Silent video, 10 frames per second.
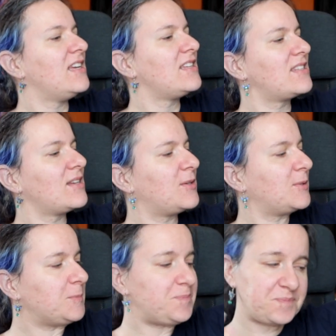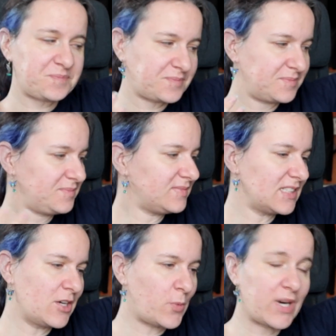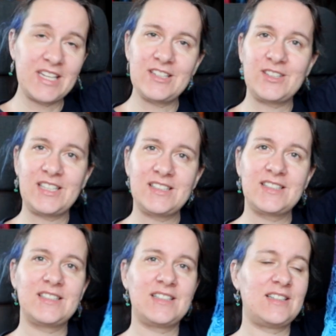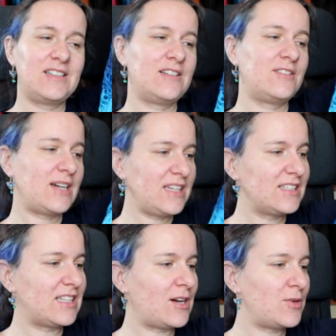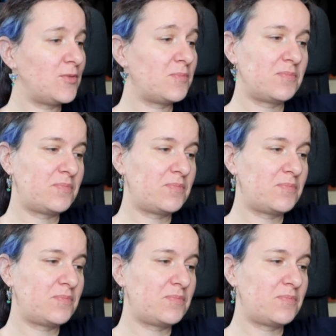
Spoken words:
So working on it right now